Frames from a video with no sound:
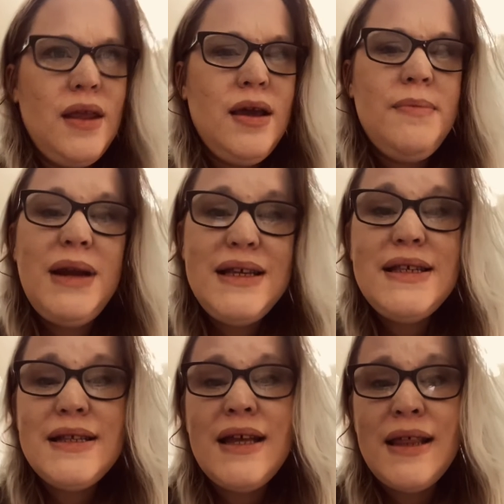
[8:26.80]

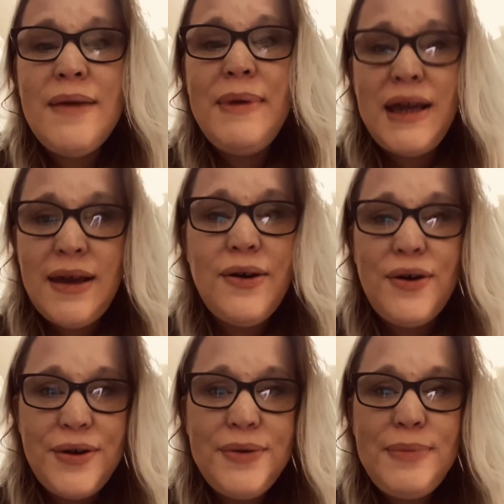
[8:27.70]
Places like that make it
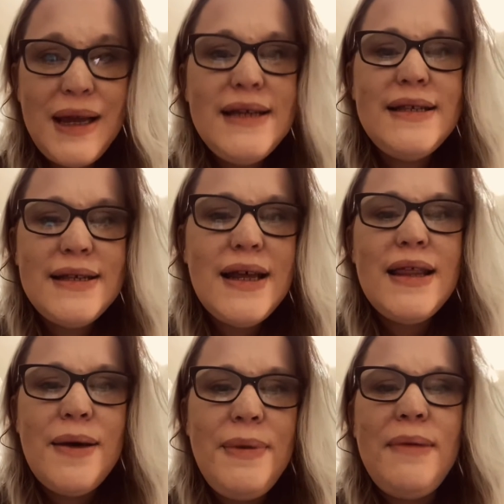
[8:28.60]
hard. Places like
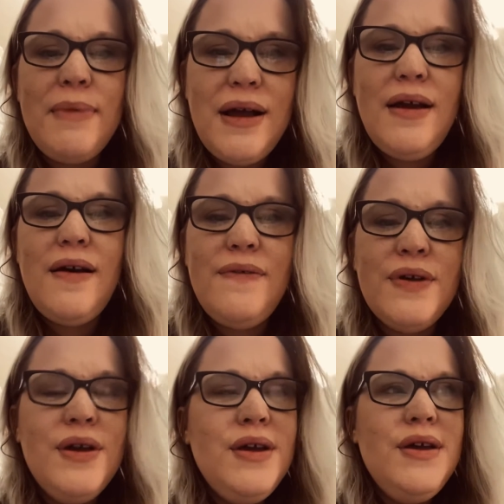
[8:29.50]
that make my life
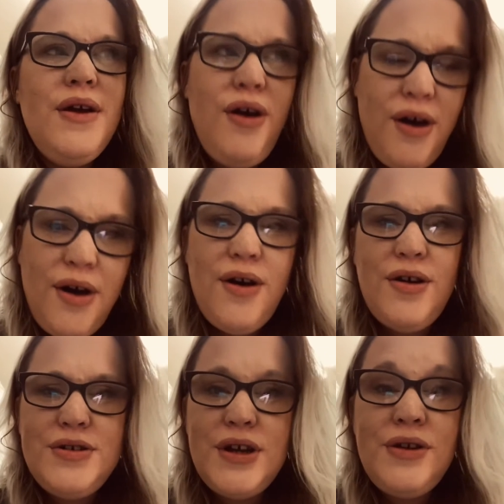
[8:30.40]

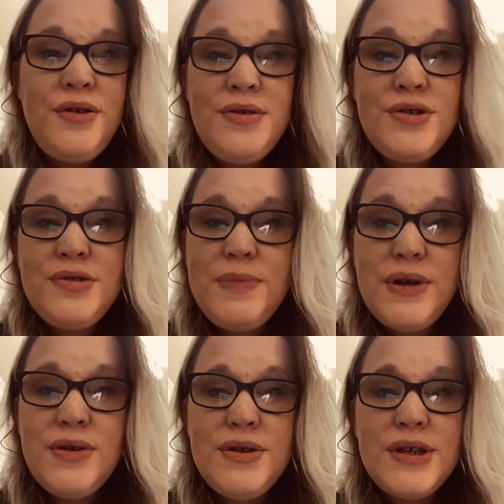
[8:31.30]
hard. And not just
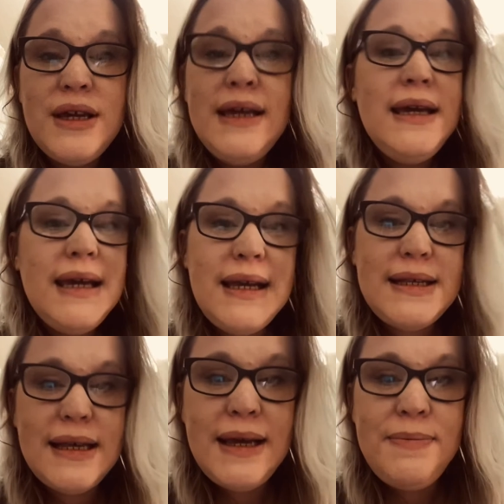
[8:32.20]
because
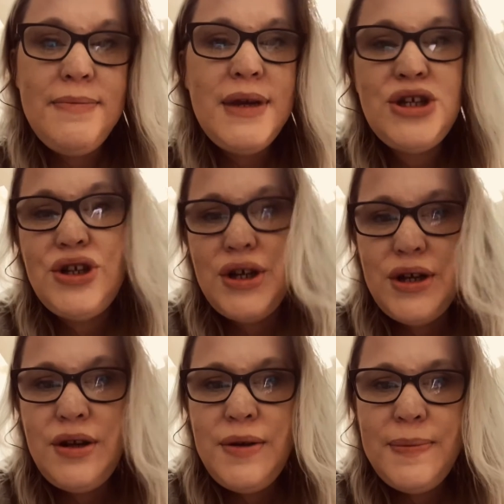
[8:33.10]
it's a
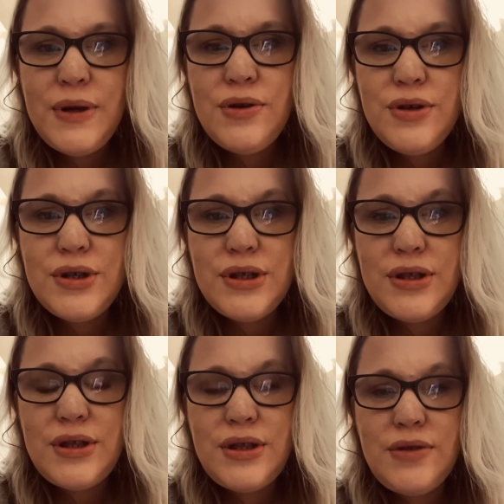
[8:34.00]
mission, because
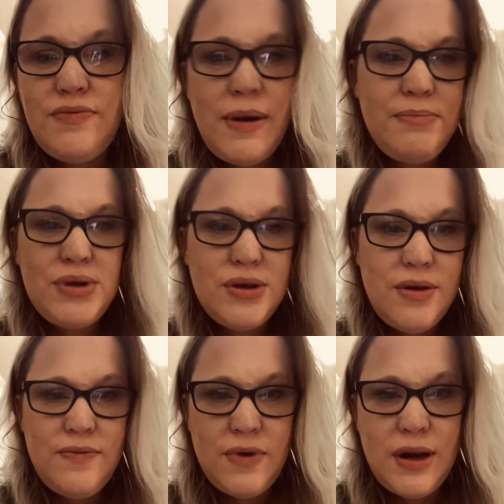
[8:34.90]
the ramps
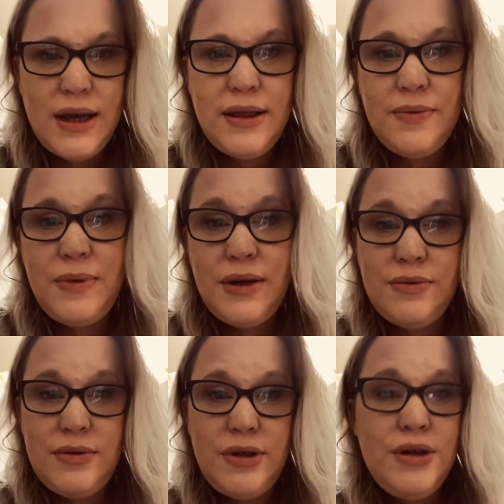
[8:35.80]
aren't right,
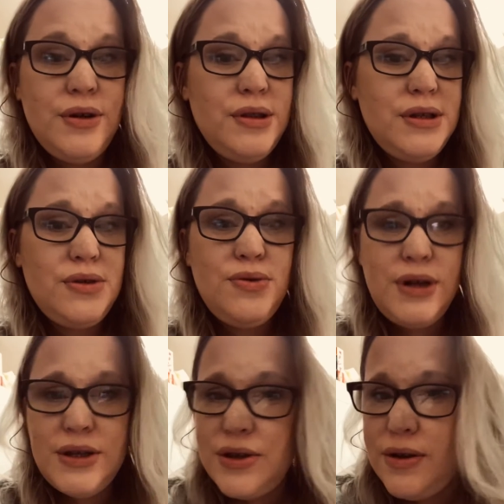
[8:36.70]
the
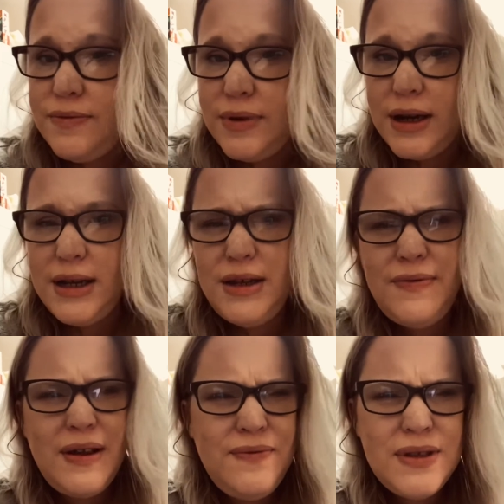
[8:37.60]
toilets aren't right. You've
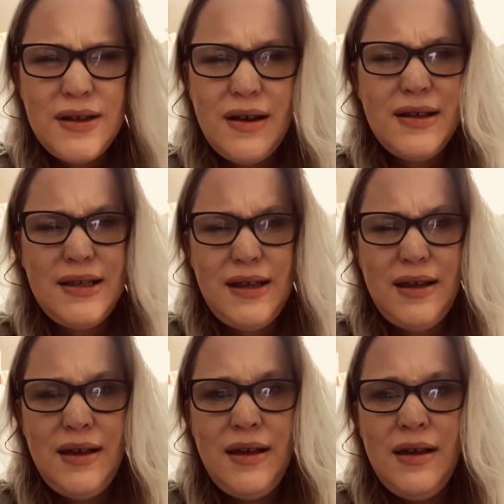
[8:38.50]
advertised it
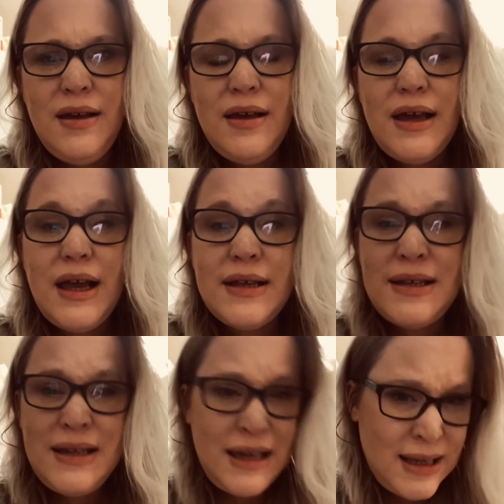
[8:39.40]
as
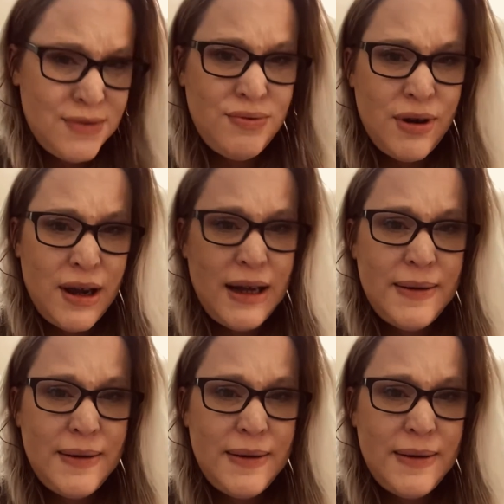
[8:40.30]
it is right.